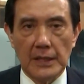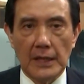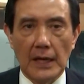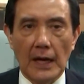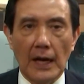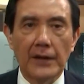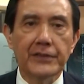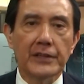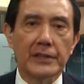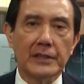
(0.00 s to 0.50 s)

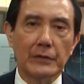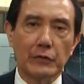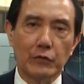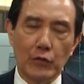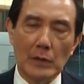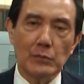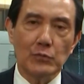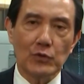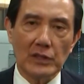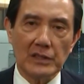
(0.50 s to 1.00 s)
Under the
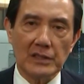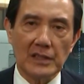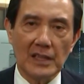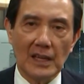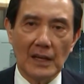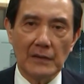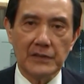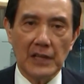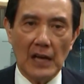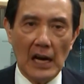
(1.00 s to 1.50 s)
framework
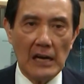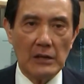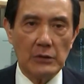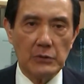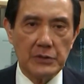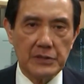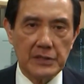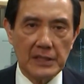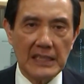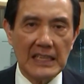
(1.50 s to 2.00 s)
of the
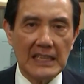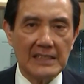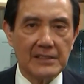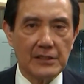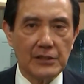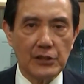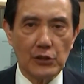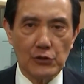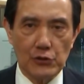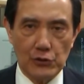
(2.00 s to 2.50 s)
ROC
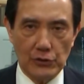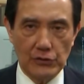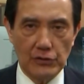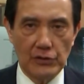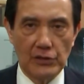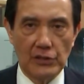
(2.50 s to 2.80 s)
Constitution,